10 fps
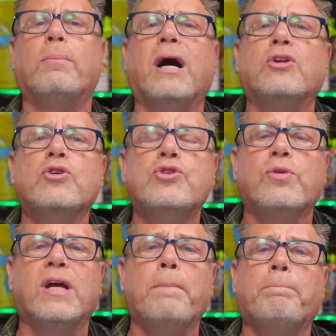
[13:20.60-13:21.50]
about
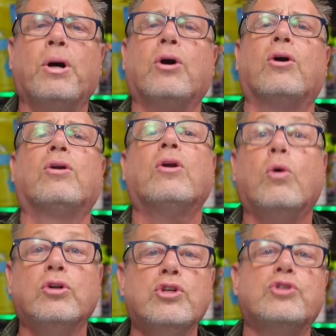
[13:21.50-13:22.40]
nutrient burn
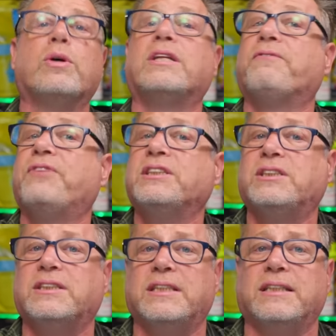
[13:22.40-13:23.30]
or nutrient
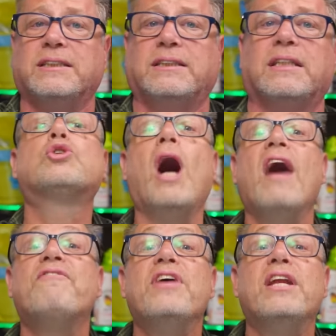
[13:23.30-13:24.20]
deficiencies.
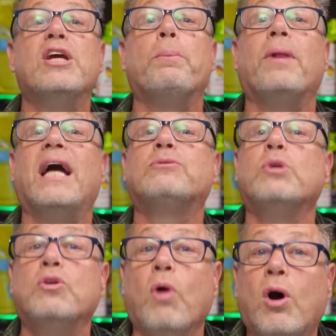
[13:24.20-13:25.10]
Try feeding your plants
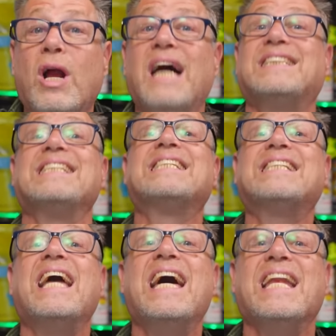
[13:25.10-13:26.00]
with Grow Dots
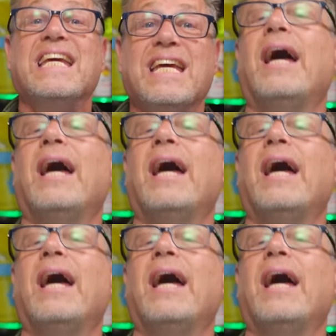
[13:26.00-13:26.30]
instead.